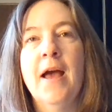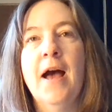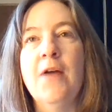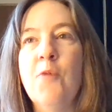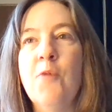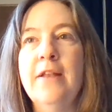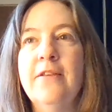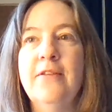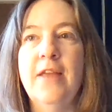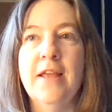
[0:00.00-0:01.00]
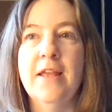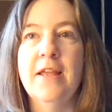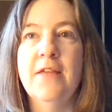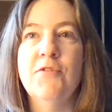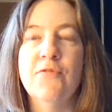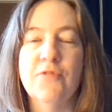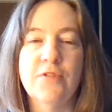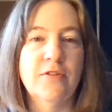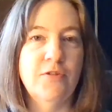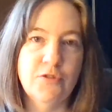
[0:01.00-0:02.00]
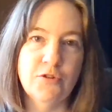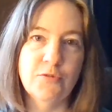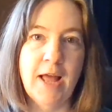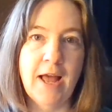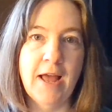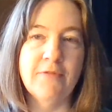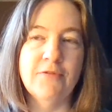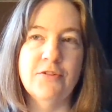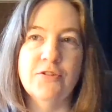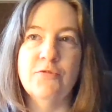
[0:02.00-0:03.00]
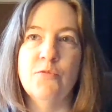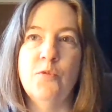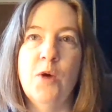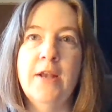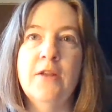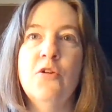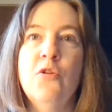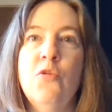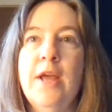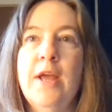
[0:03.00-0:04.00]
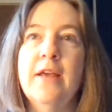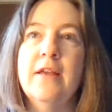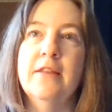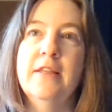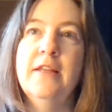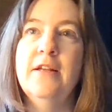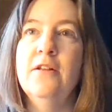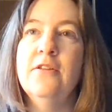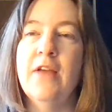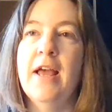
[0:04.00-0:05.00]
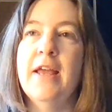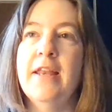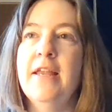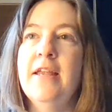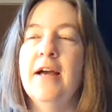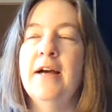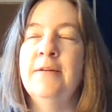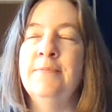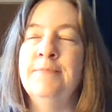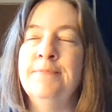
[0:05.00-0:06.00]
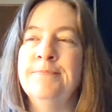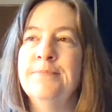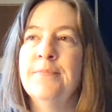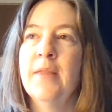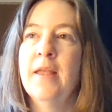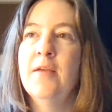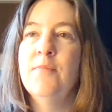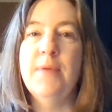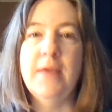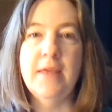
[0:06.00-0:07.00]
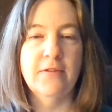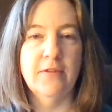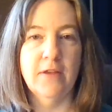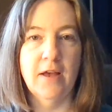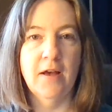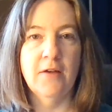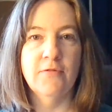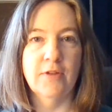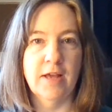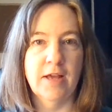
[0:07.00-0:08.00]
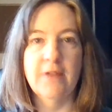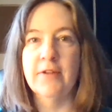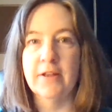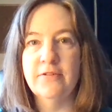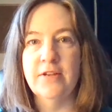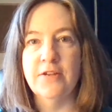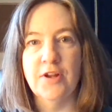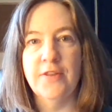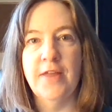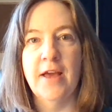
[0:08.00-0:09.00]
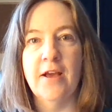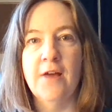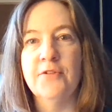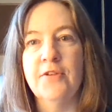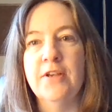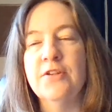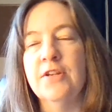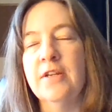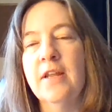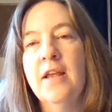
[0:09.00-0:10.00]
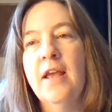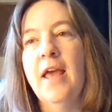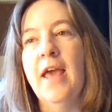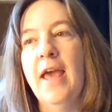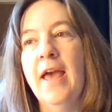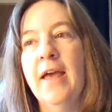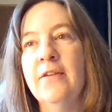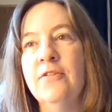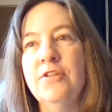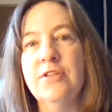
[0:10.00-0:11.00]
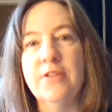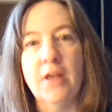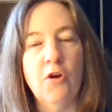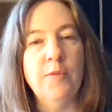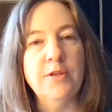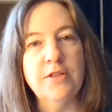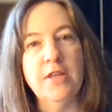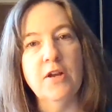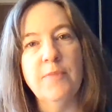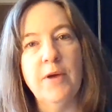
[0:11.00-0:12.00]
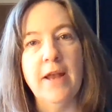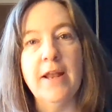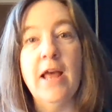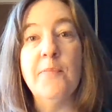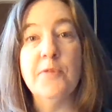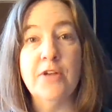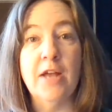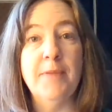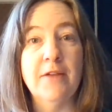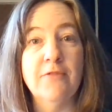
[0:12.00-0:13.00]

I wanted to take and give you for this YouTube Live just one quick little tiny piece of a kind of an extension on that conversation. And she's got a whole bunch in there about how to help your child make